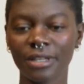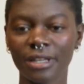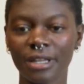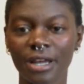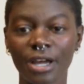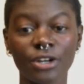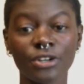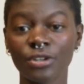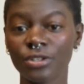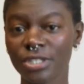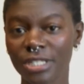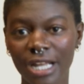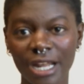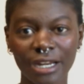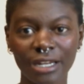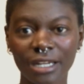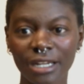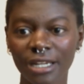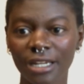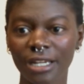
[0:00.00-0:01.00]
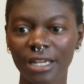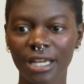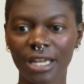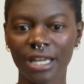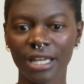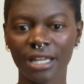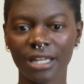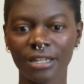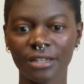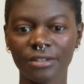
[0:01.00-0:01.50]
understanding
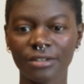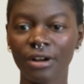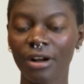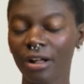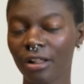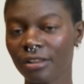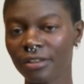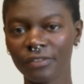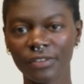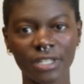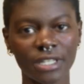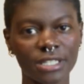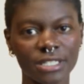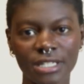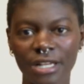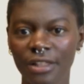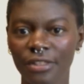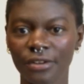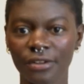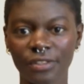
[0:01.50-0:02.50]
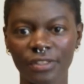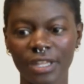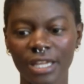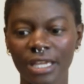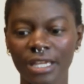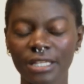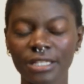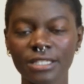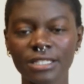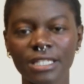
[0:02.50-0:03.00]
and all of these other
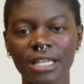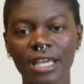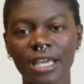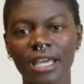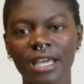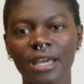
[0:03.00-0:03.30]
things.